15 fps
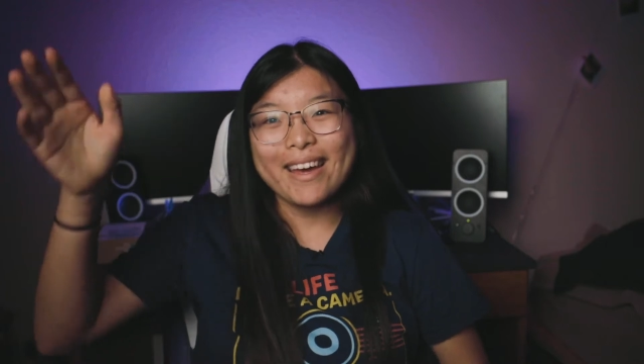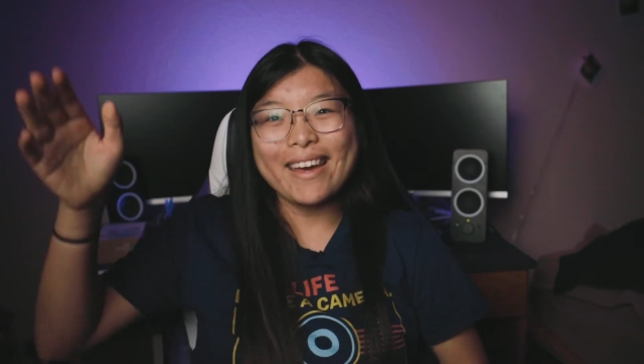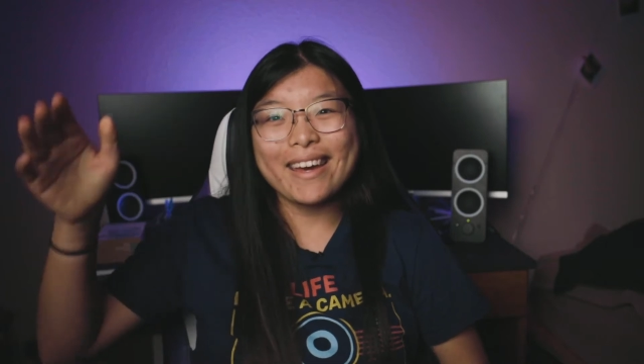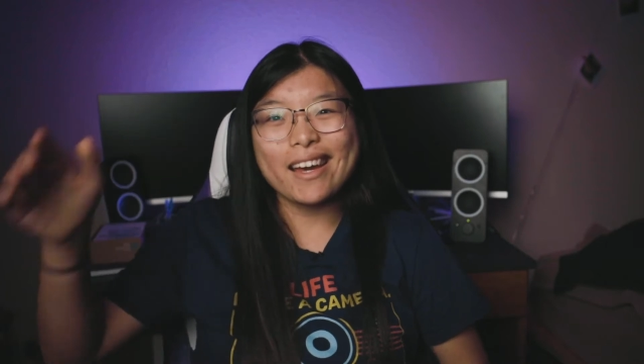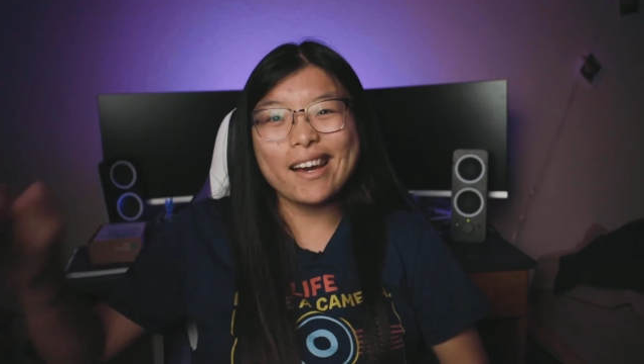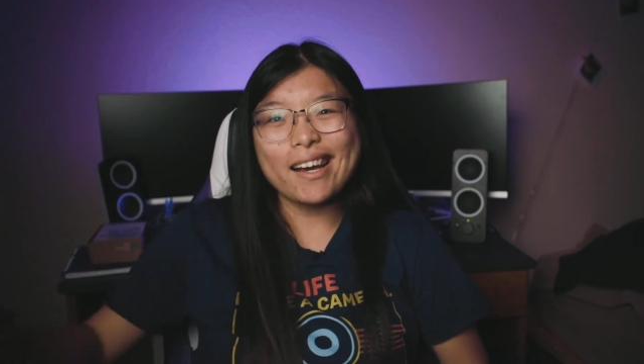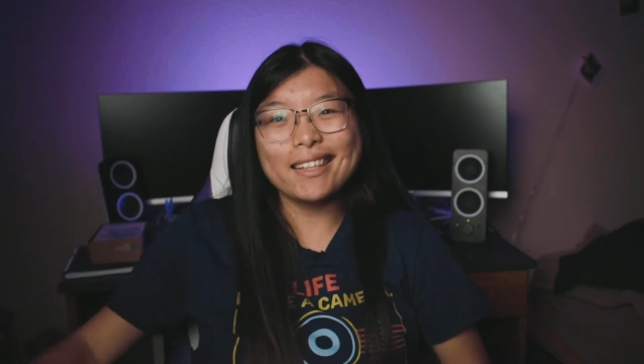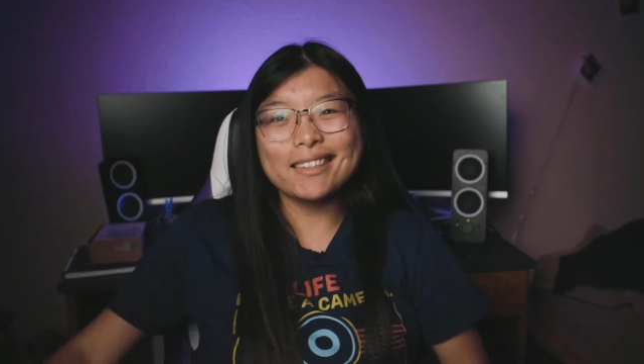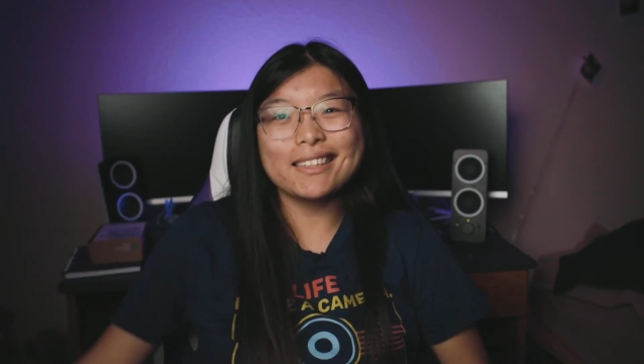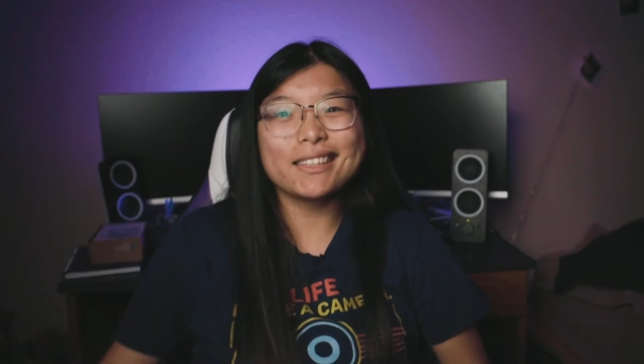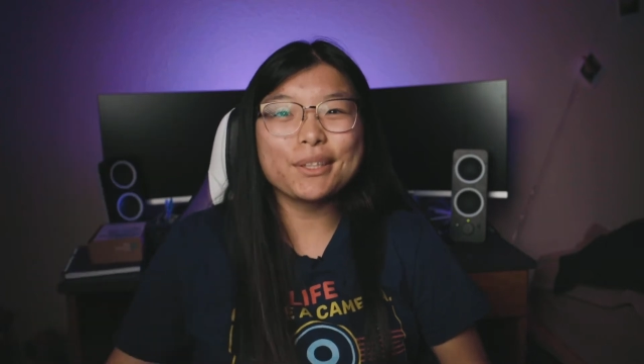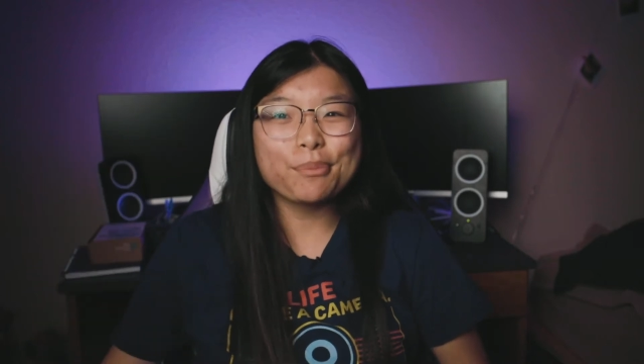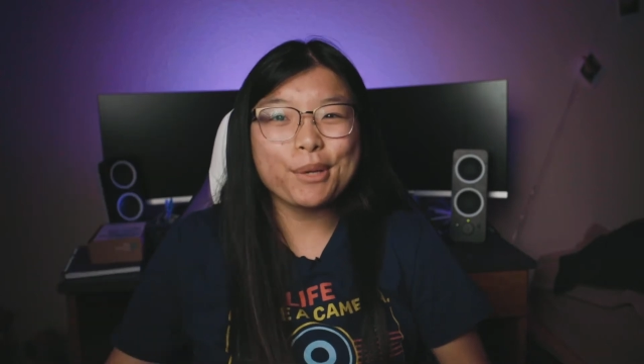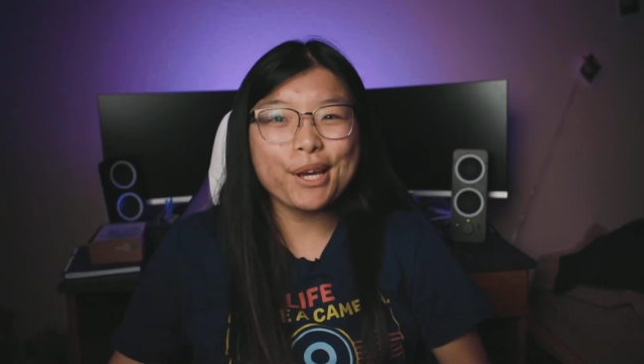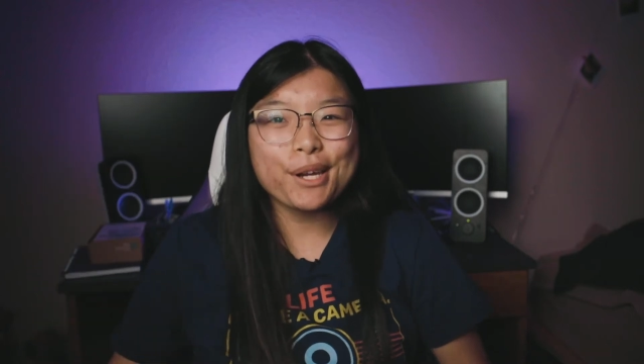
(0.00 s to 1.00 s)
Hey guys,
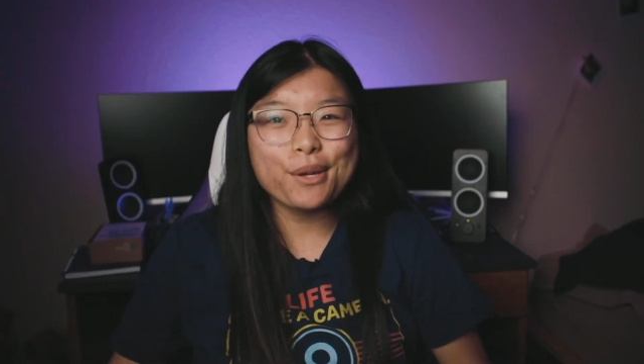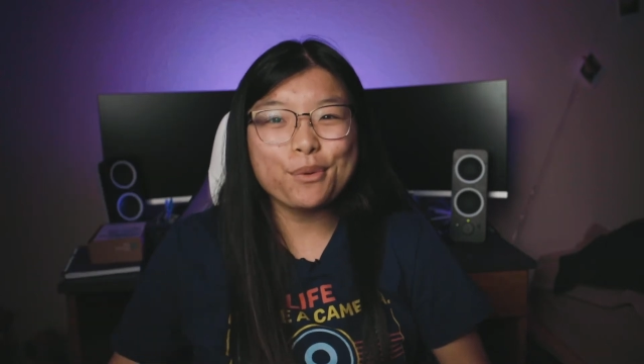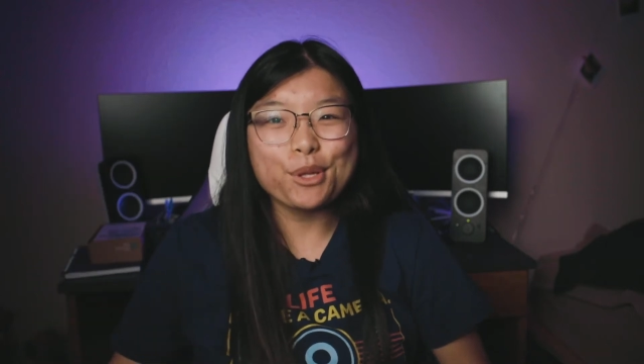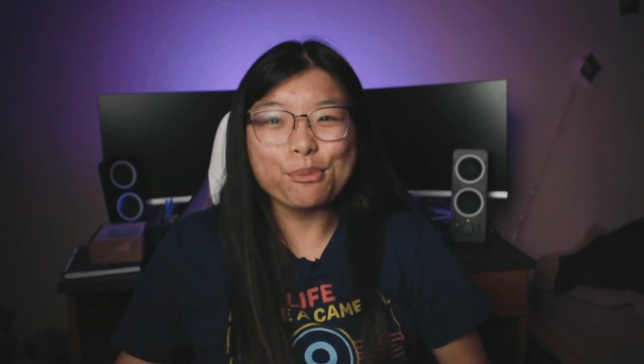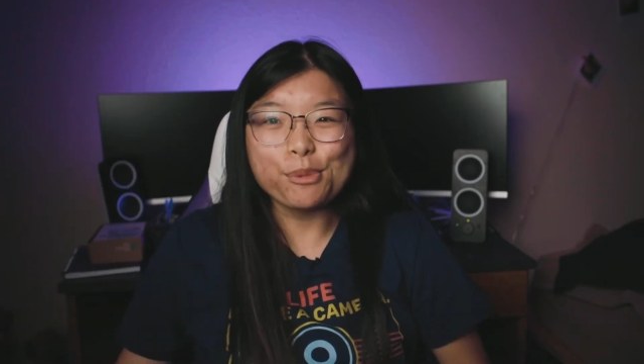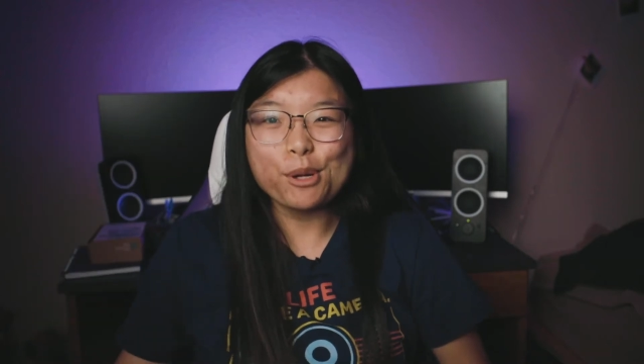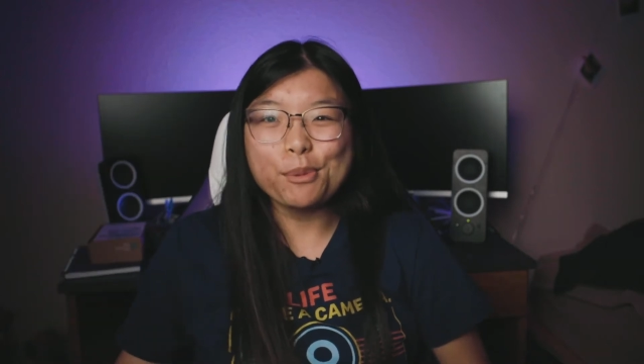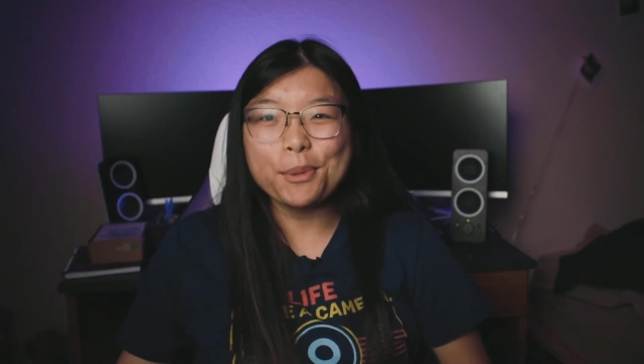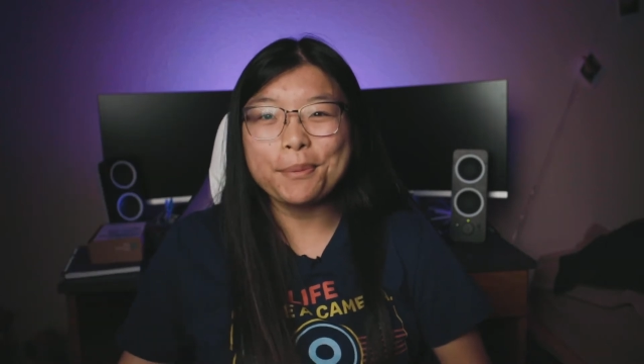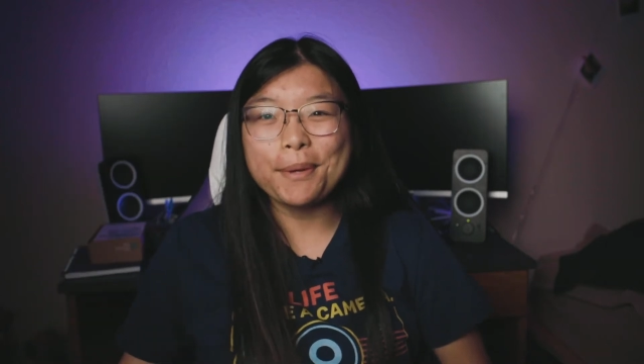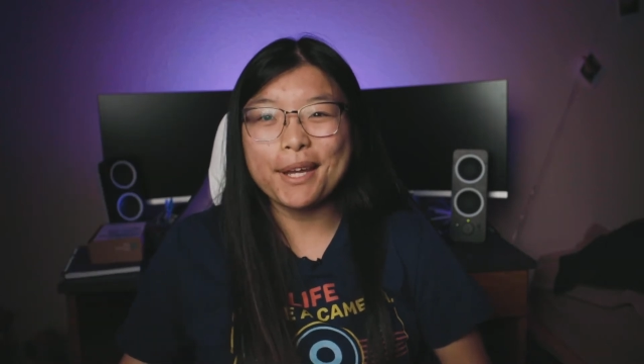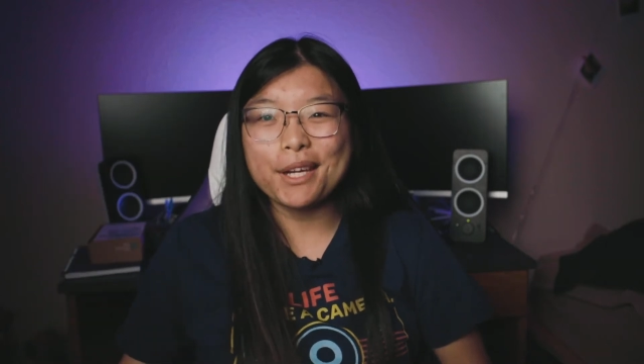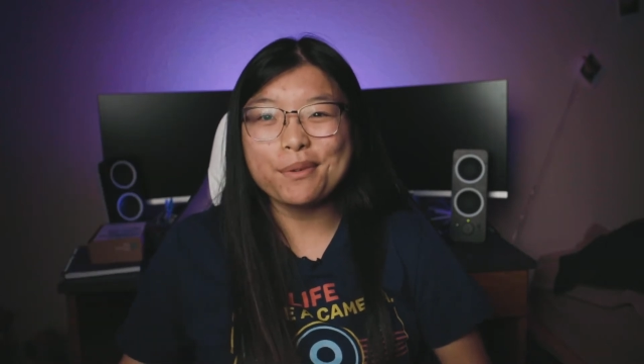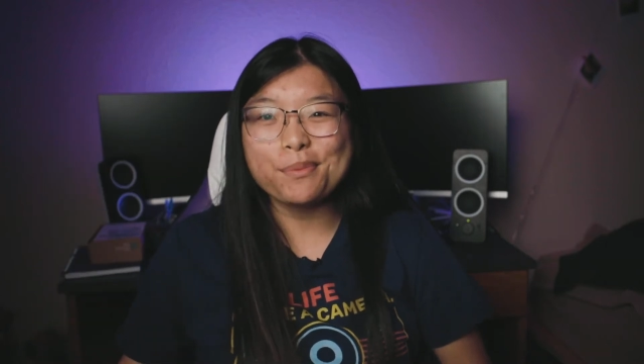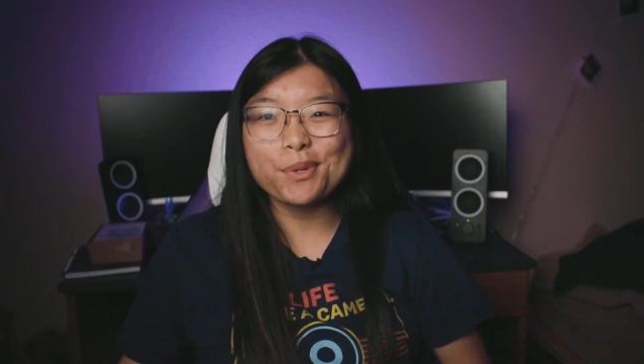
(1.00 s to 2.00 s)
it's Amanda with Purple
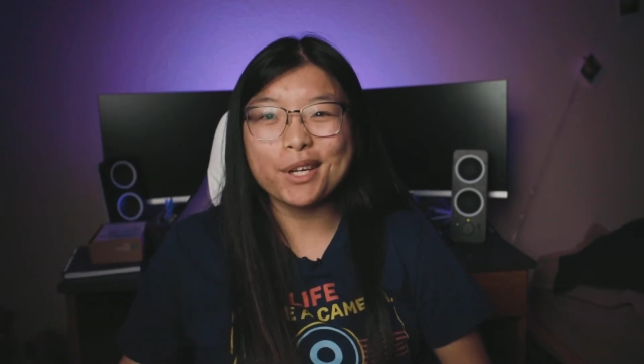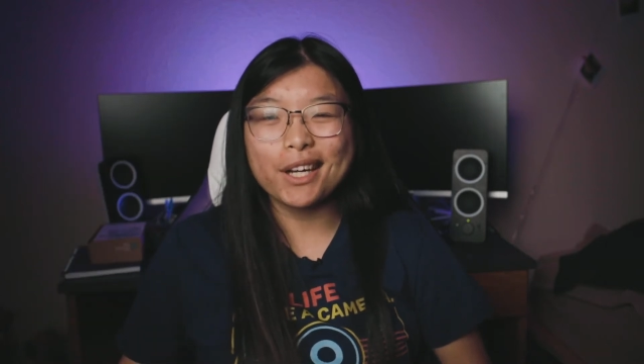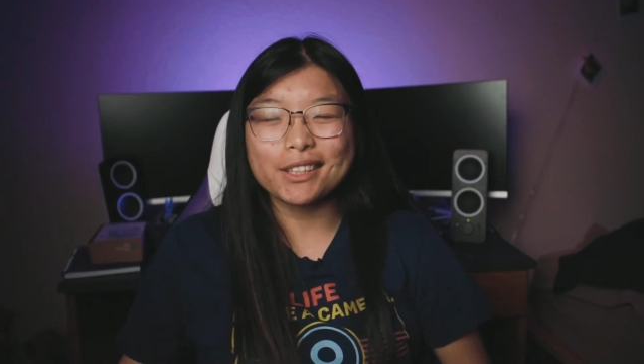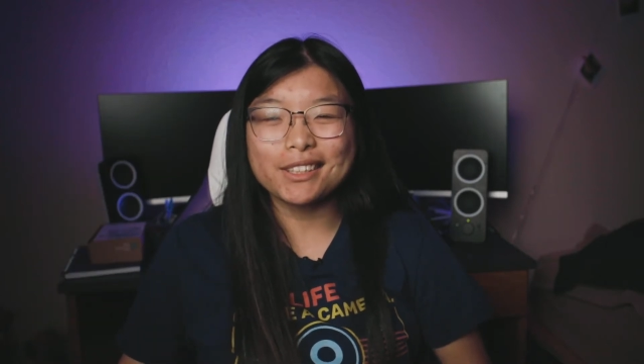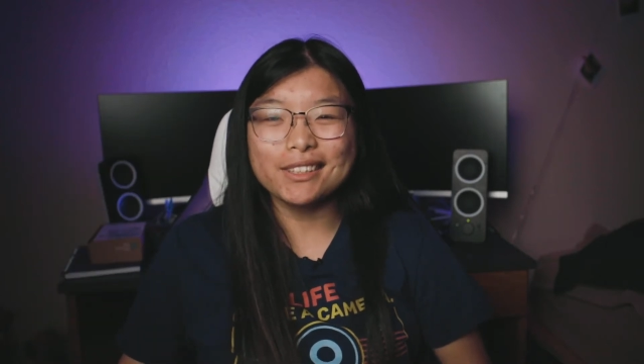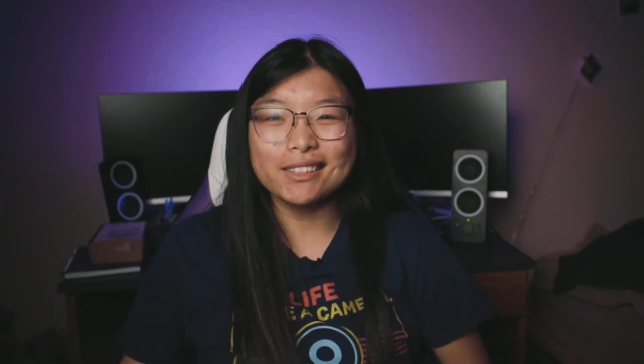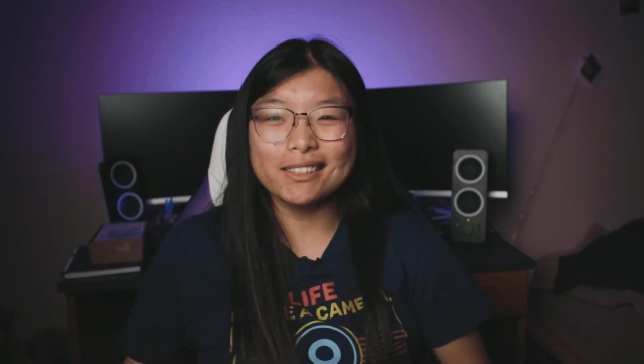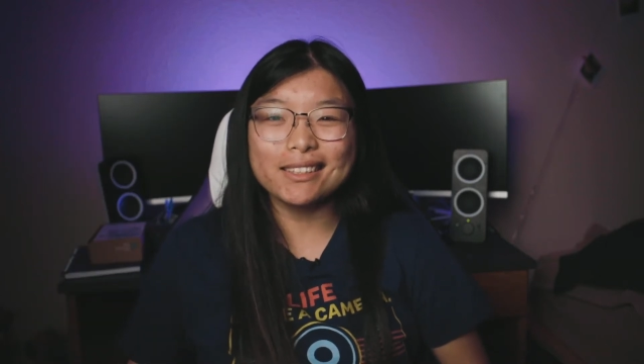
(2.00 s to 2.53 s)
Panda Productions,